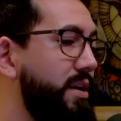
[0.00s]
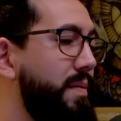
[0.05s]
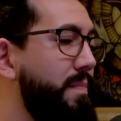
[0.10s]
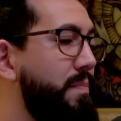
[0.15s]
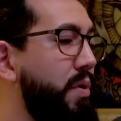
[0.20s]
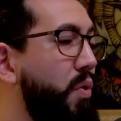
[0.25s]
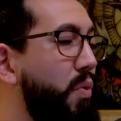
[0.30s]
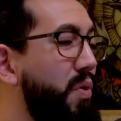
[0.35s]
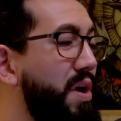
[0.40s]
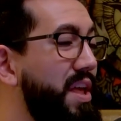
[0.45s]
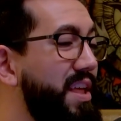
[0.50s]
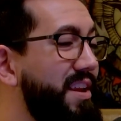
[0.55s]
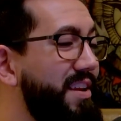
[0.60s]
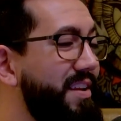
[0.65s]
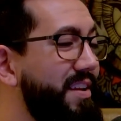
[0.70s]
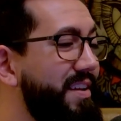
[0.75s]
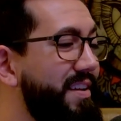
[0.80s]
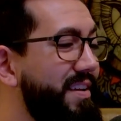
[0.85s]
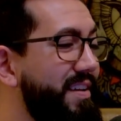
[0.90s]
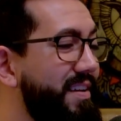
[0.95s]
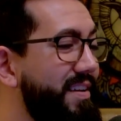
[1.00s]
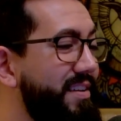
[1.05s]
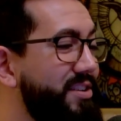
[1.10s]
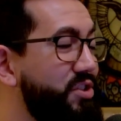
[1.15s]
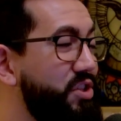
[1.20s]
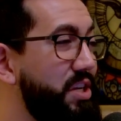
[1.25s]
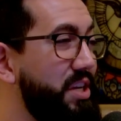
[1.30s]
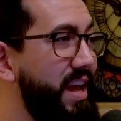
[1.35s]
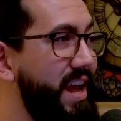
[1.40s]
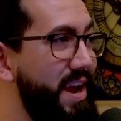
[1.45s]
But when
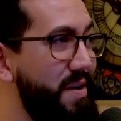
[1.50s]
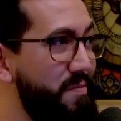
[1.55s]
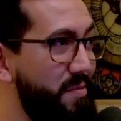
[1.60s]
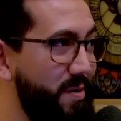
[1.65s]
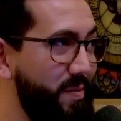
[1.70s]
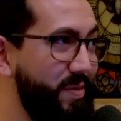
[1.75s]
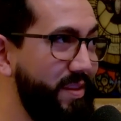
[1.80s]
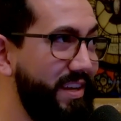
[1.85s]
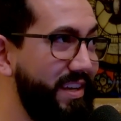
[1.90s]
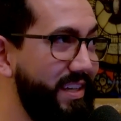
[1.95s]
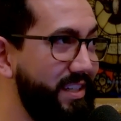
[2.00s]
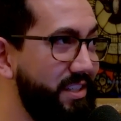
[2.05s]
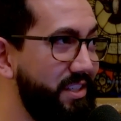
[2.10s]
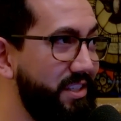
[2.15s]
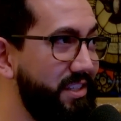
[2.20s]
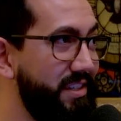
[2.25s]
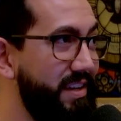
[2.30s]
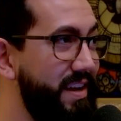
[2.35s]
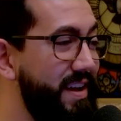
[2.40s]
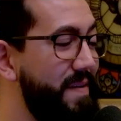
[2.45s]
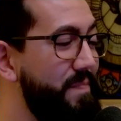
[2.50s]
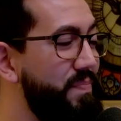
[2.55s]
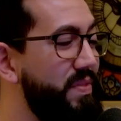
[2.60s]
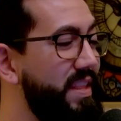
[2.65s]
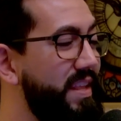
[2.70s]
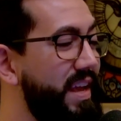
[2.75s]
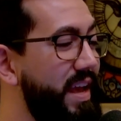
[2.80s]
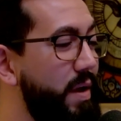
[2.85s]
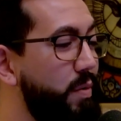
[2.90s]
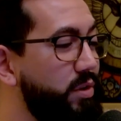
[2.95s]
G K wrote this,
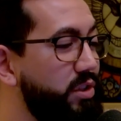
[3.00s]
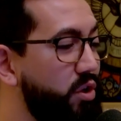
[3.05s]
it was